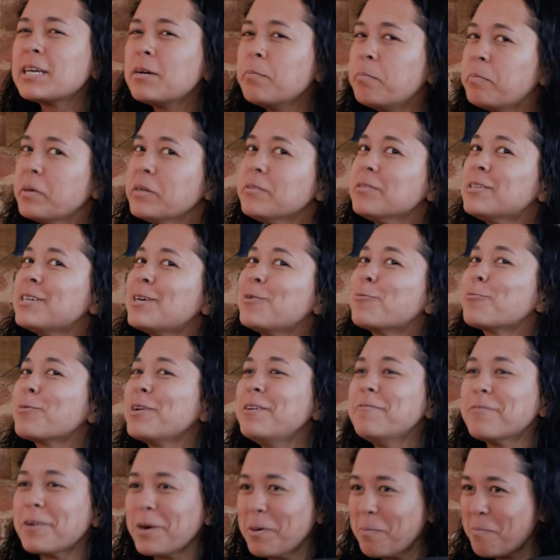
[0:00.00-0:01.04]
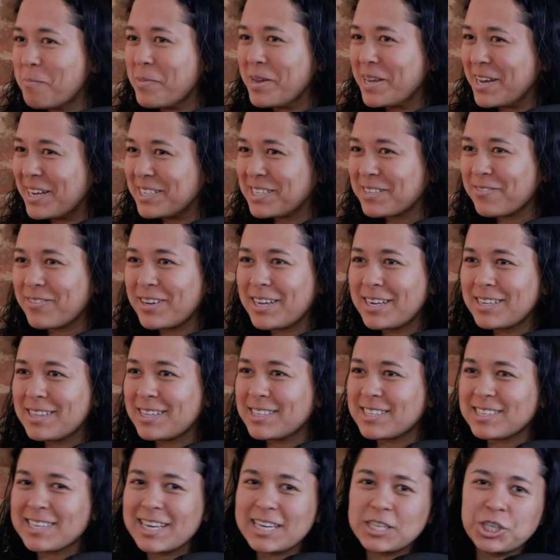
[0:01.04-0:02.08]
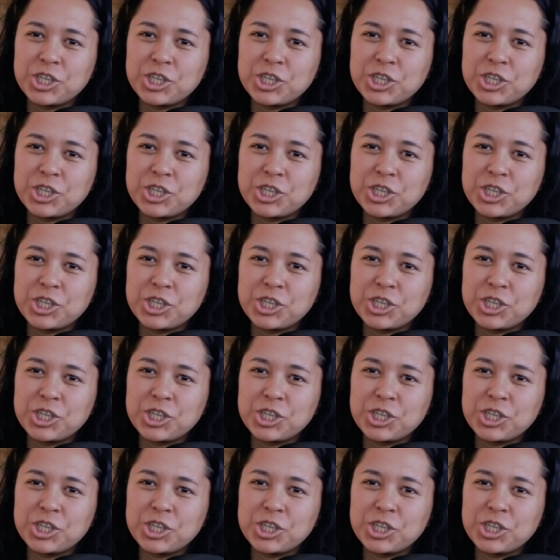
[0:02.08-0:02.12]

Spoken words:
a built-in reverb because of it. This like